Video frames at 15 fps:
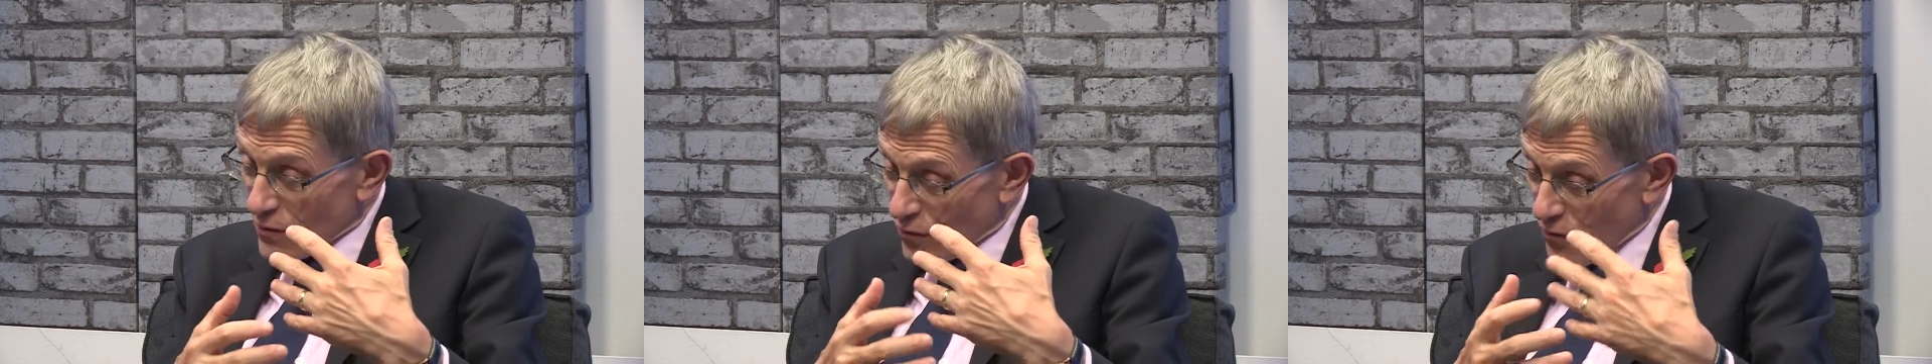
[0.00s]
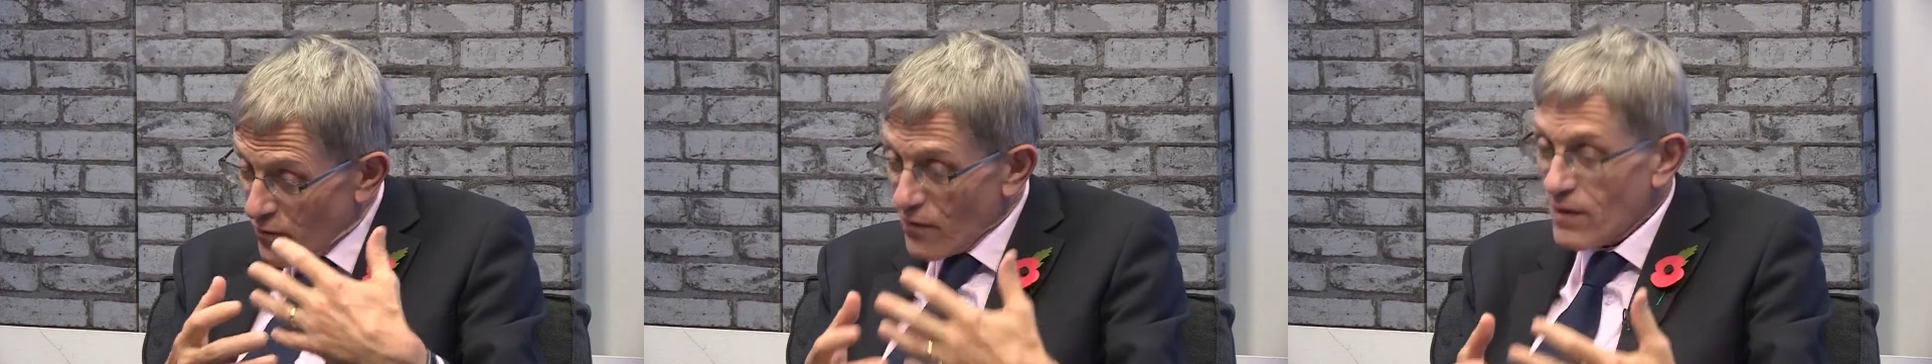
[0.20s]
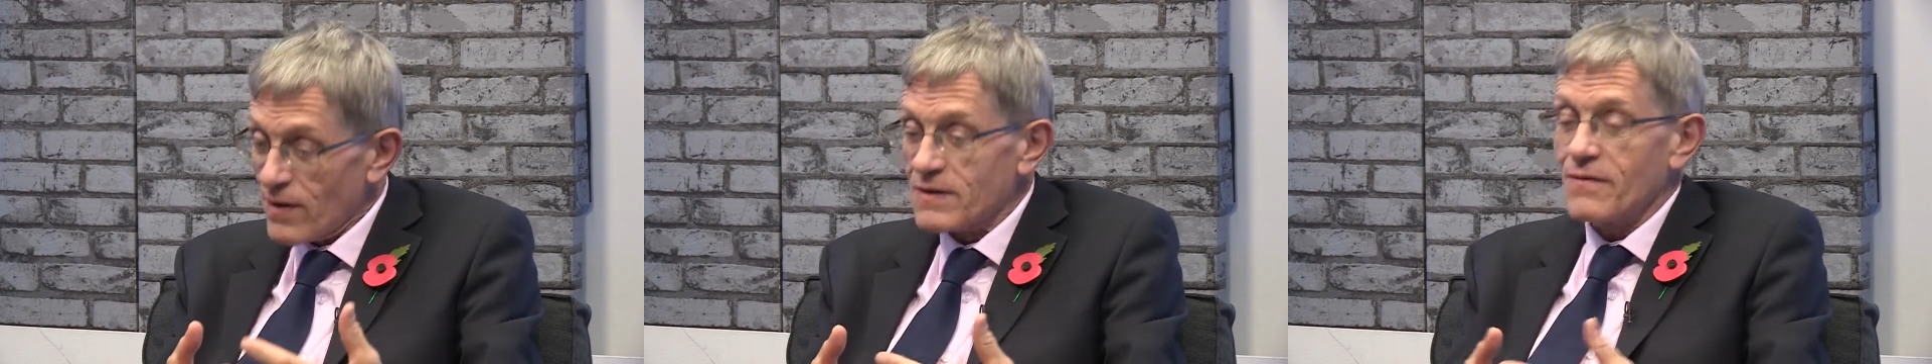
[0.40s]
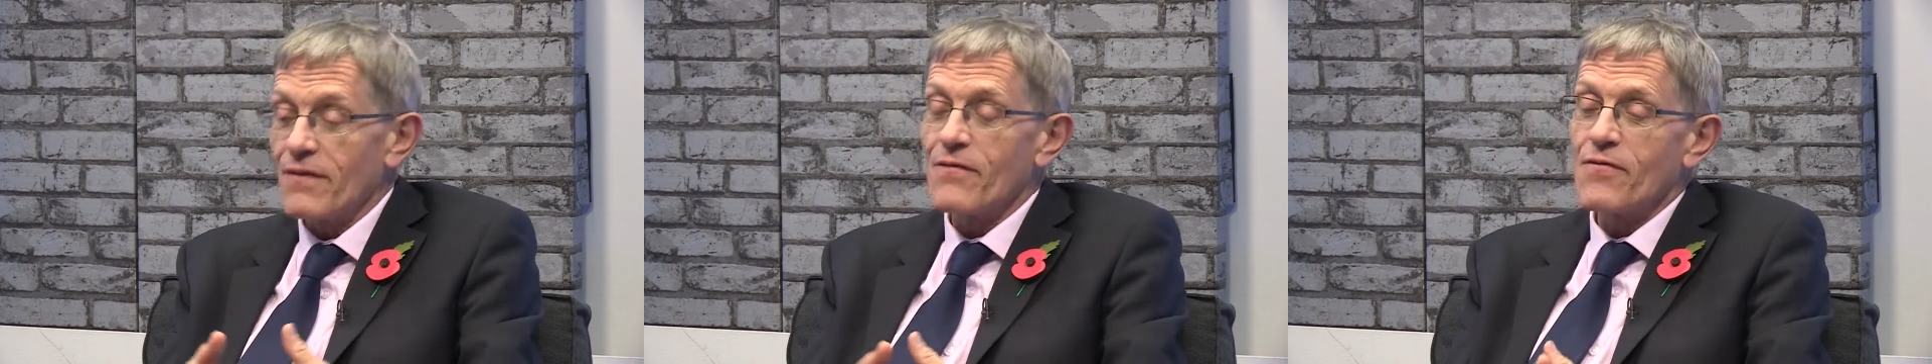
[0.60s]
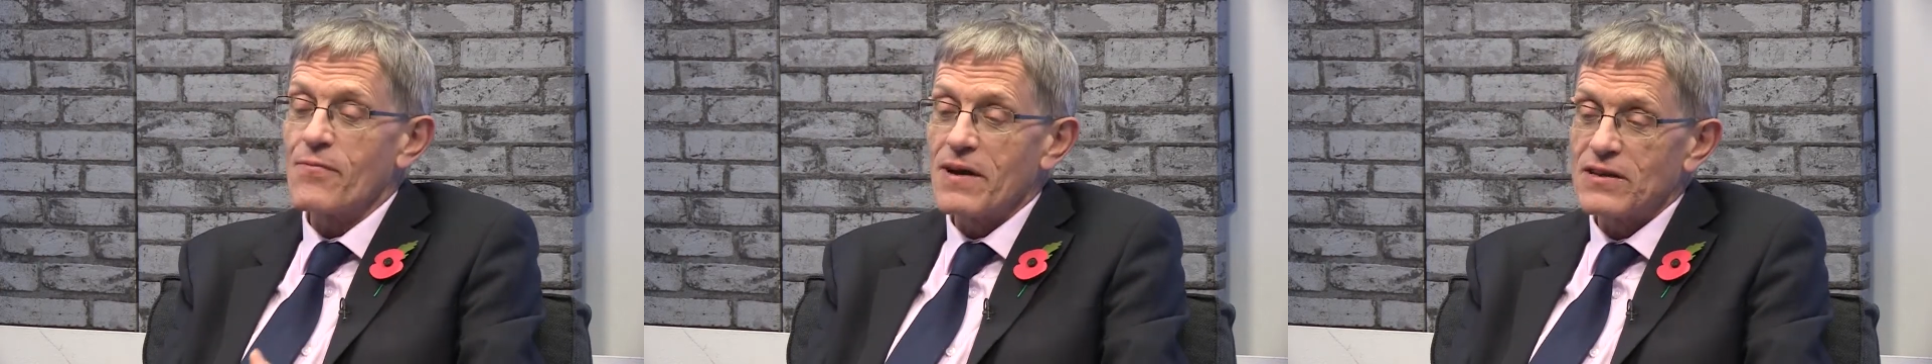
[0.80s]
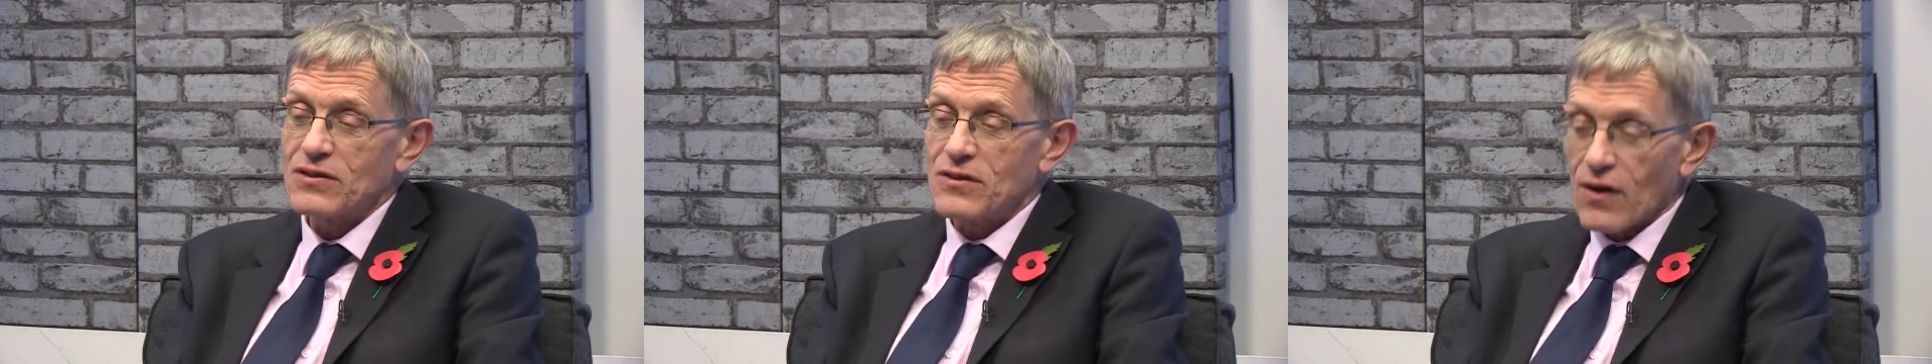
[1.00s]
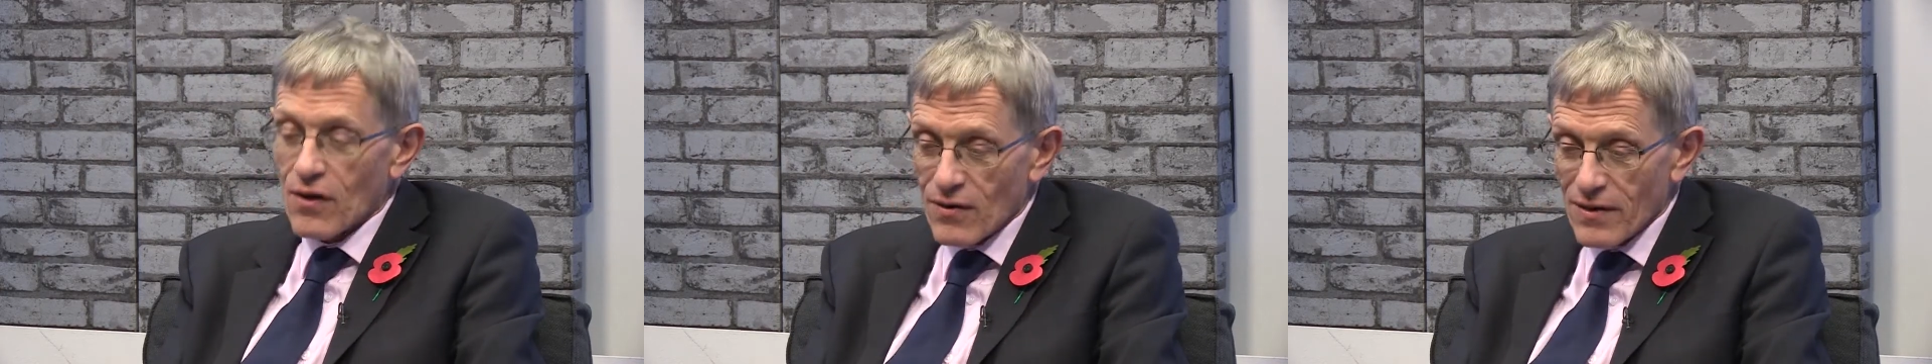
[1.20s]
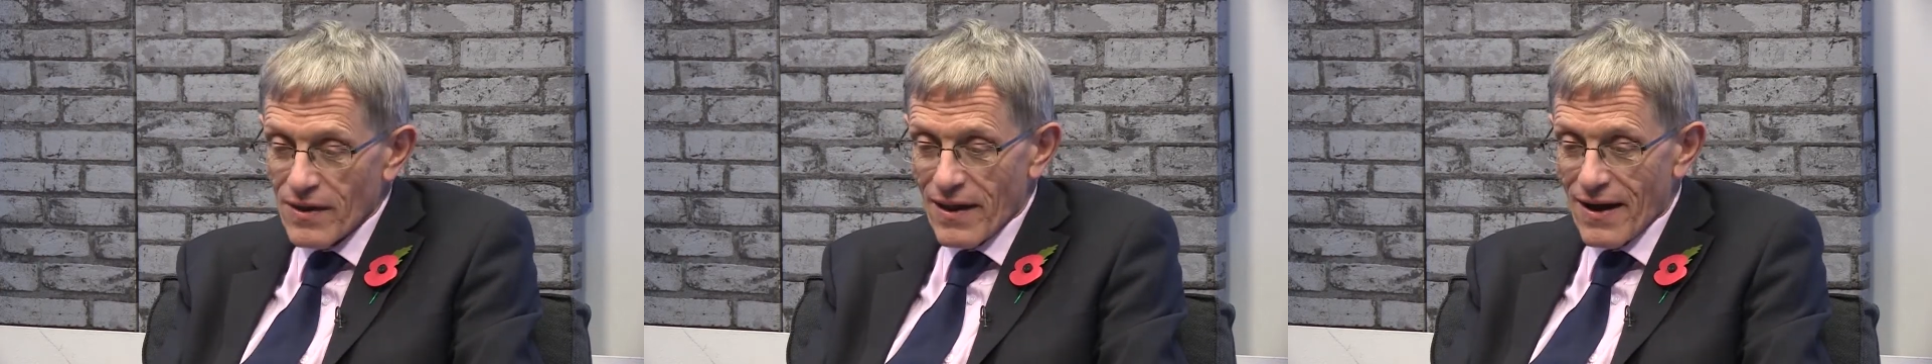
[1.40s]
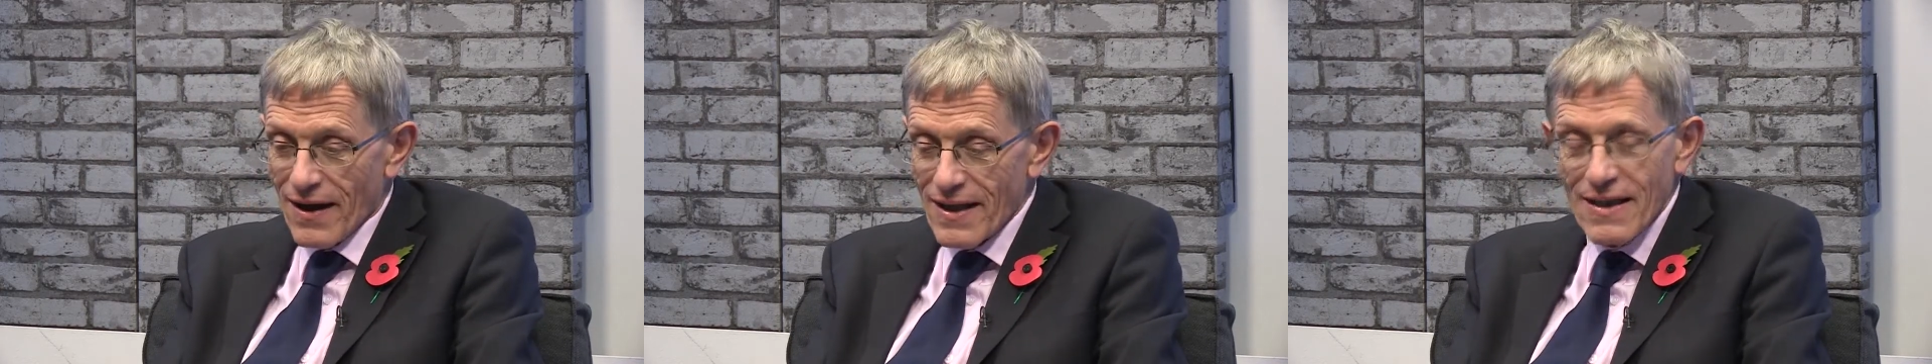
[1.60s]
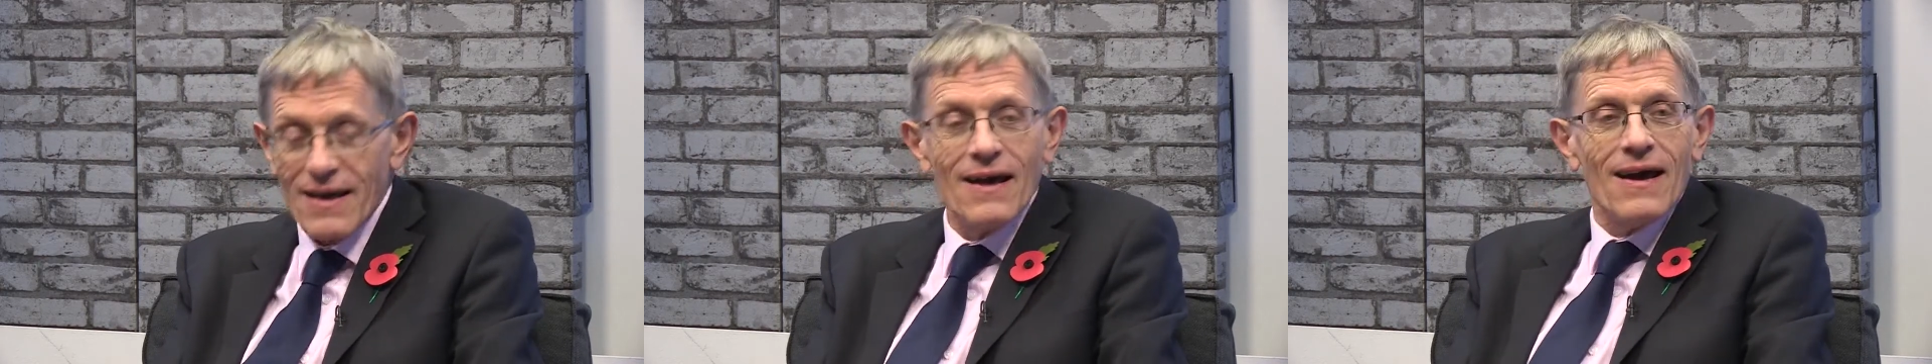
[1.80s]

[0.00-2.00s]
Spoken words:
awful lot of information online.